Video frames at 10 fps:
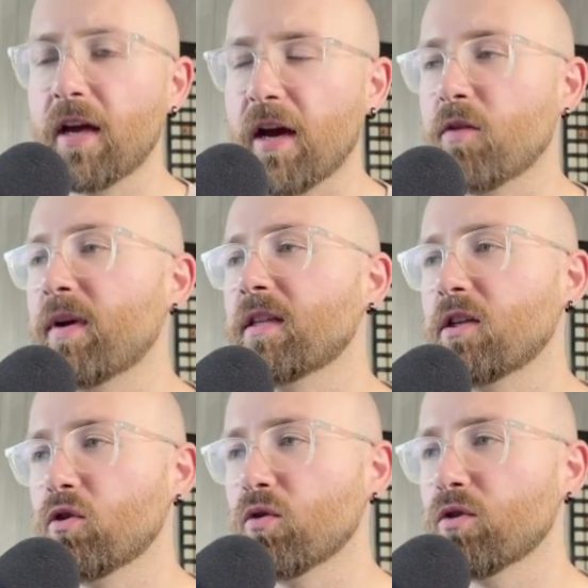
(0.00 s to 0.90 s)
in the main
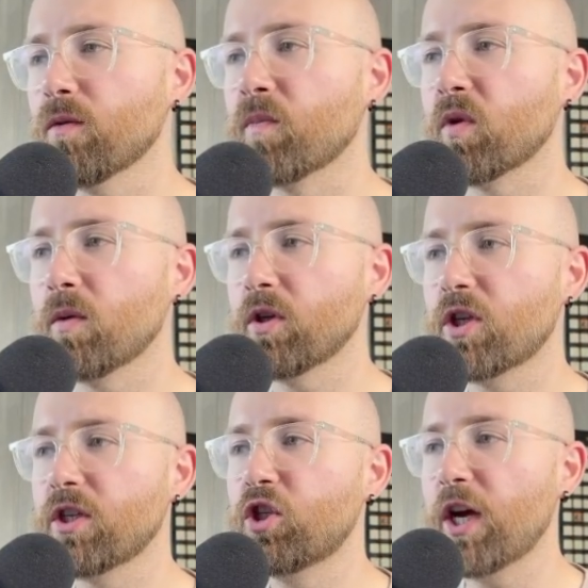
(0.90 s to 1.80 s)
tutorial, which
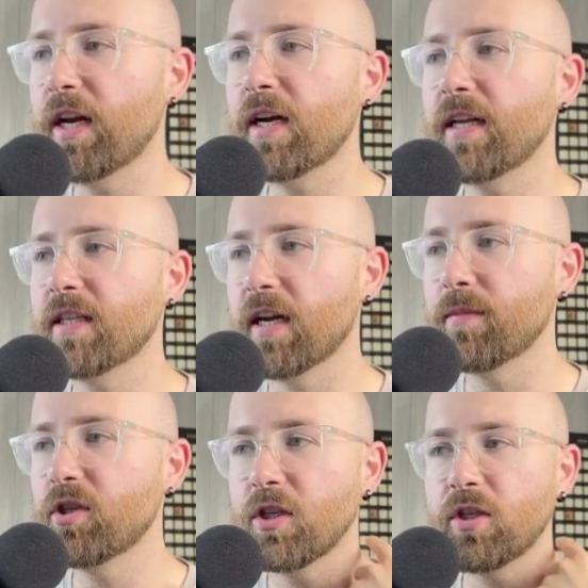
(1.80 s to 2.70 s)
is generating
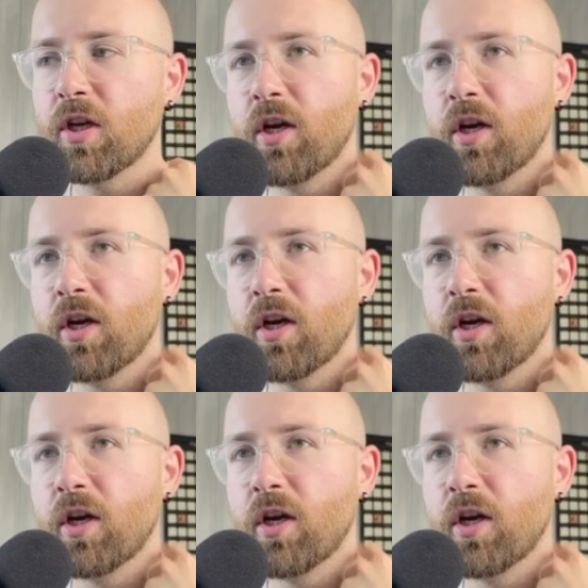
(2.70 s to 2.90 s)
images.